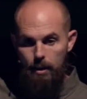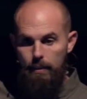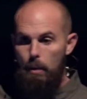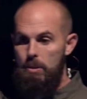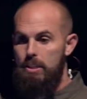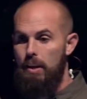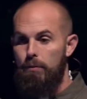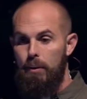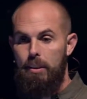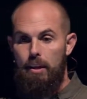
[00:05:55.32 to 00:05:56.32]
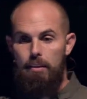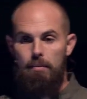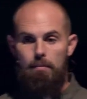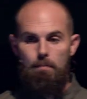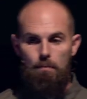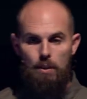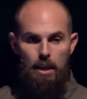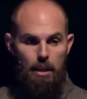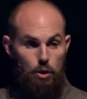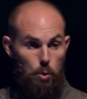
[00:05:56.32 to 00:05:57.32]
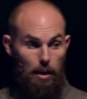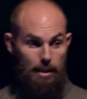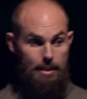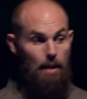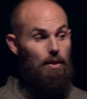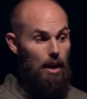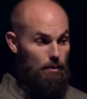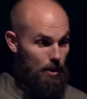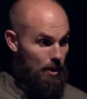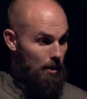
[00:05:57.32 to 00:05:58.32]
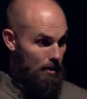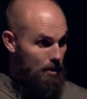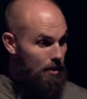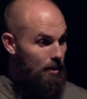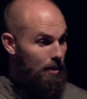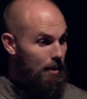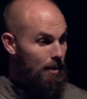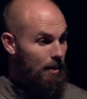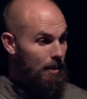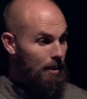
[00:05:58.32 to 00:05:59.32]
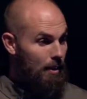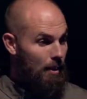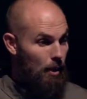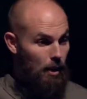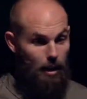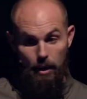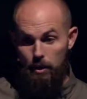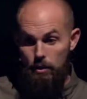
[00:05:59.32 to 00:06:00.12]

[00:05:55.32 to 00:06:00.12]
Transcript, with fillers: That was different than getting $2,700 or getting